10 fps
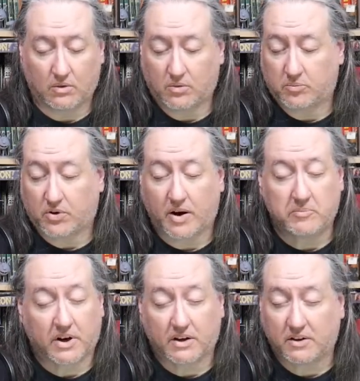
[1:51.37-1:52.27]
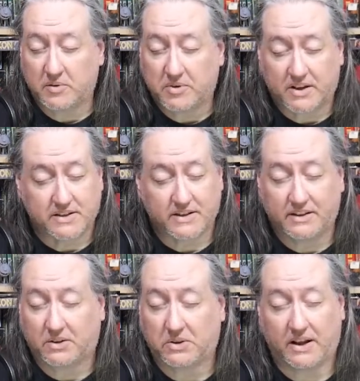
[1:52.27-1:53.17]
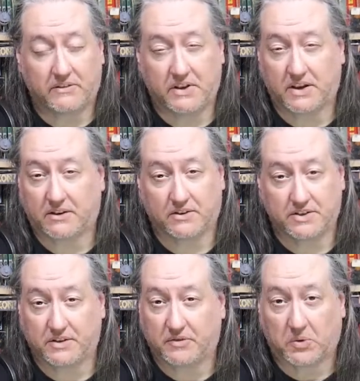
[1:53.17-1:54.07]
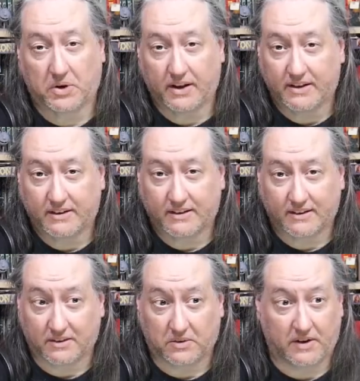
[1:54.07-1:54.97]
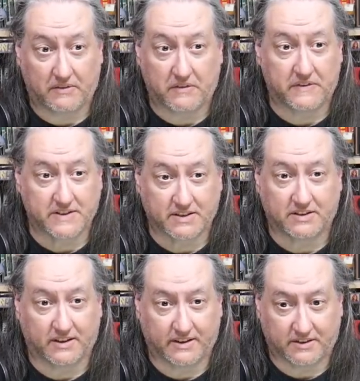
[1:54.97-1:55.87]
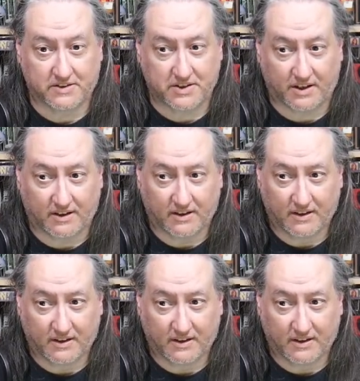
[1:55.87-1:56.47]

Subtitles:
Primarily because I don't have the energy for it. I don't have the physical energy.